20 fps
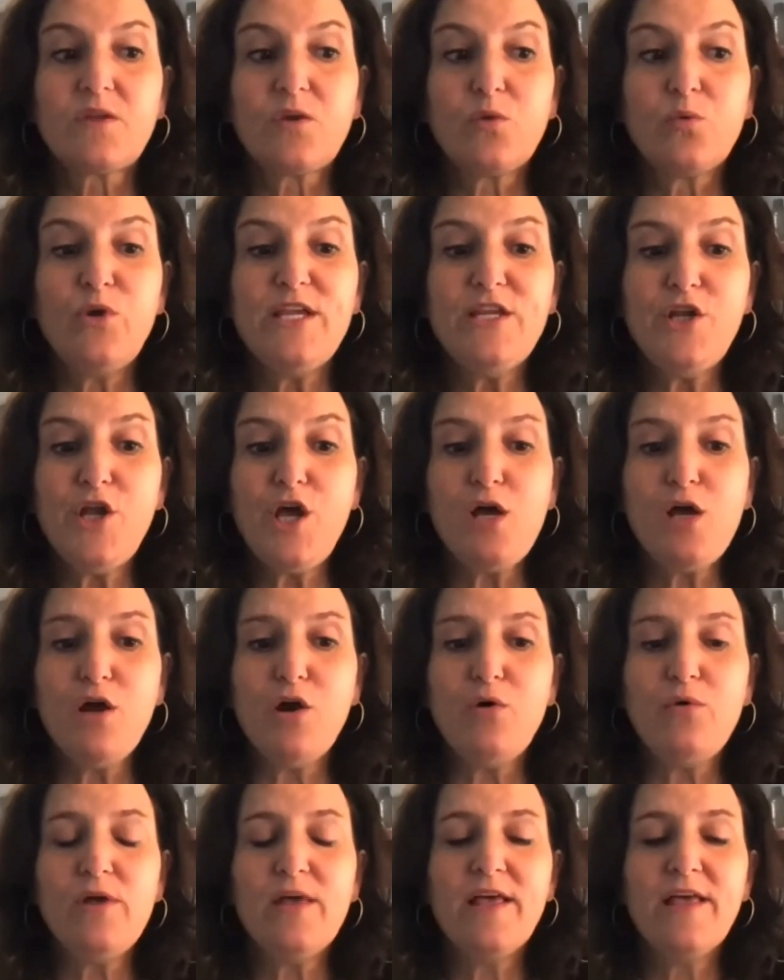We
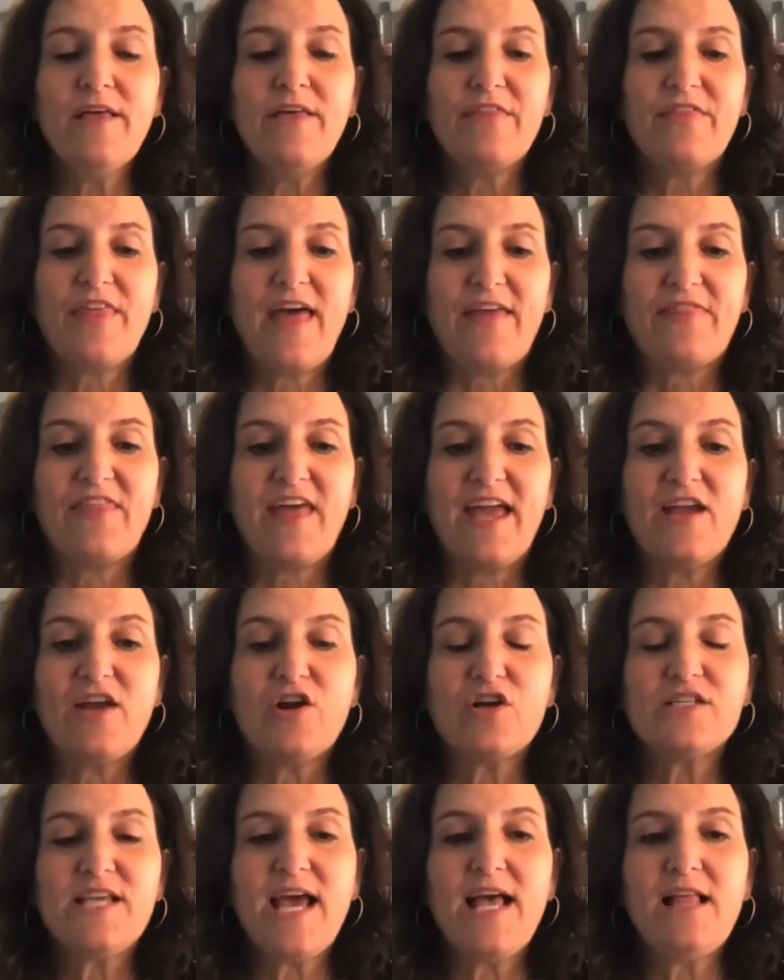know that they
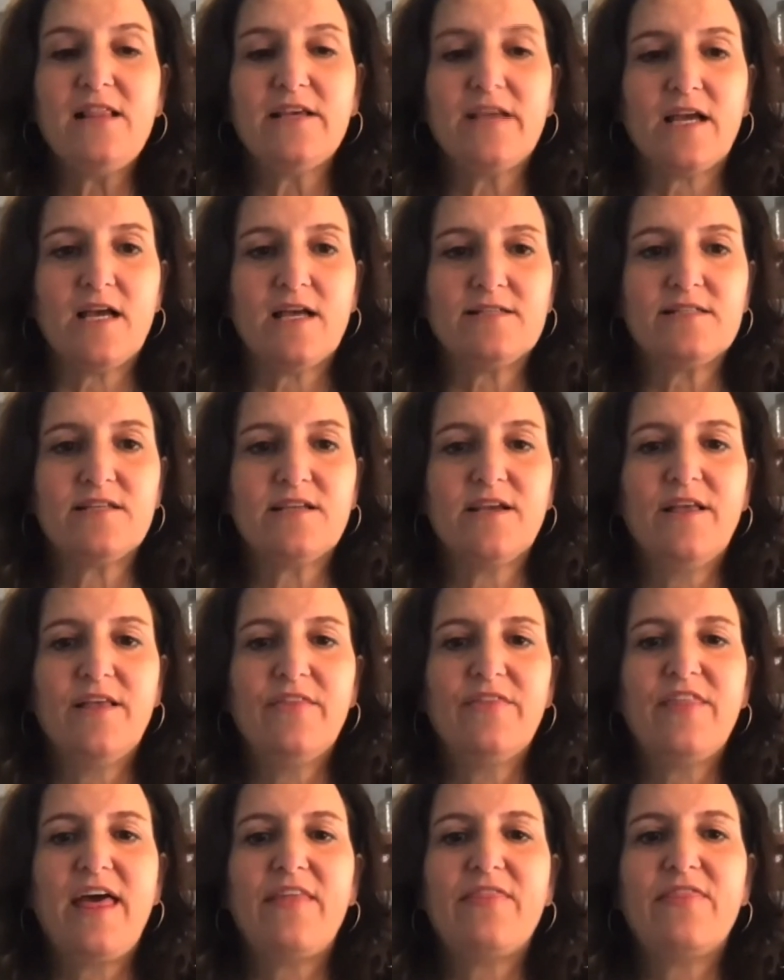are telling us
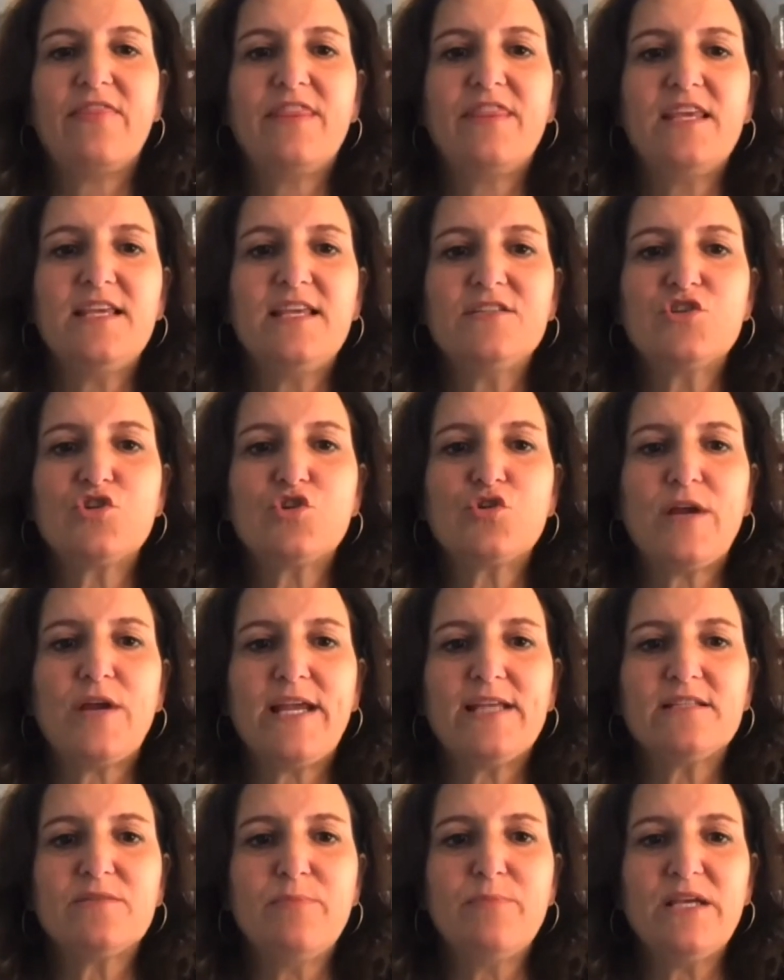that these
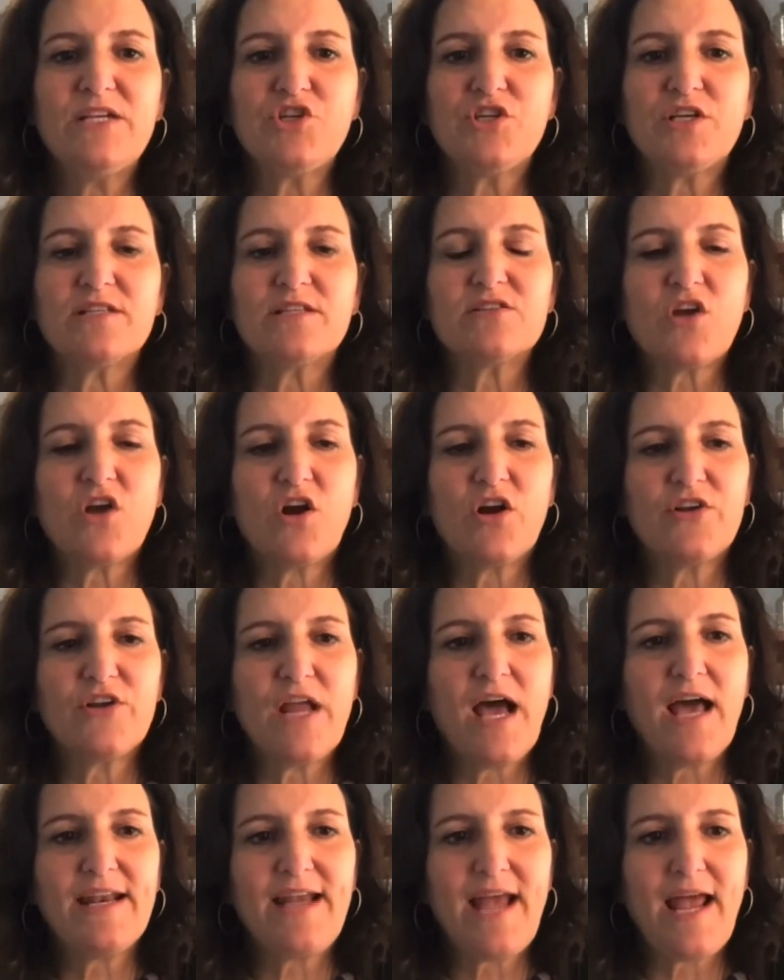transmissions are
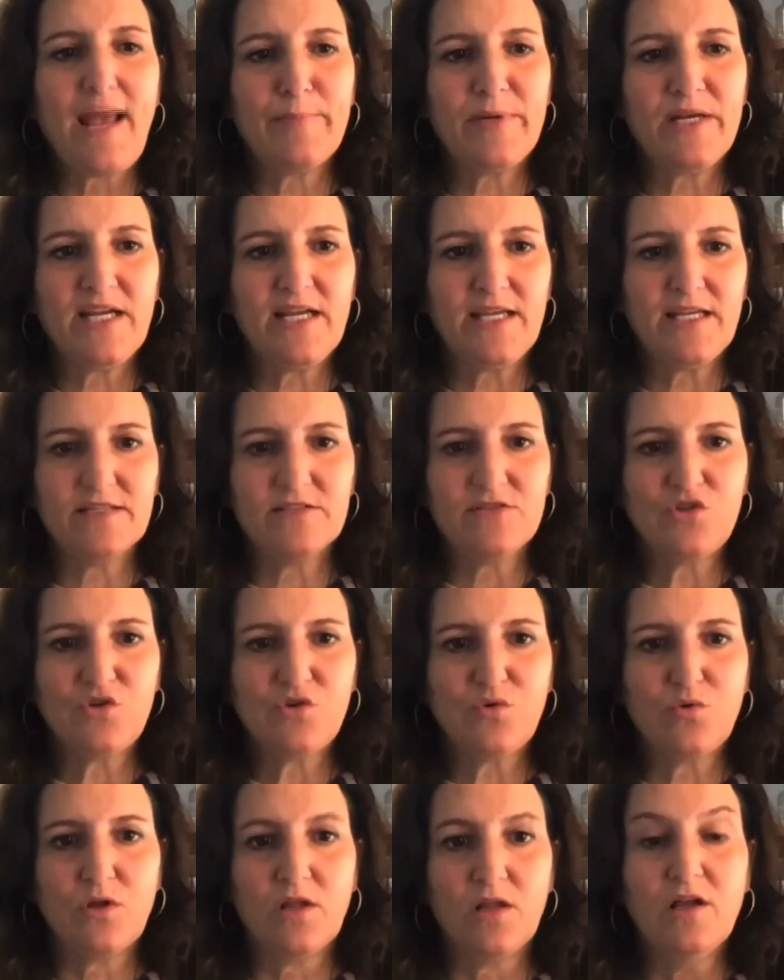not happening in
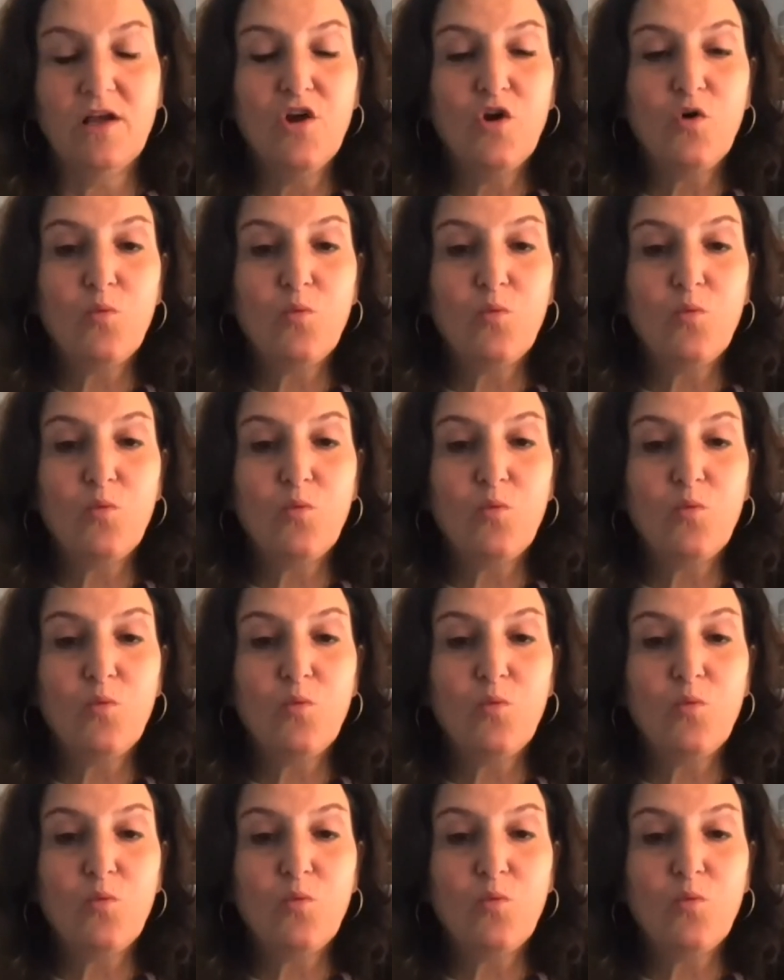school.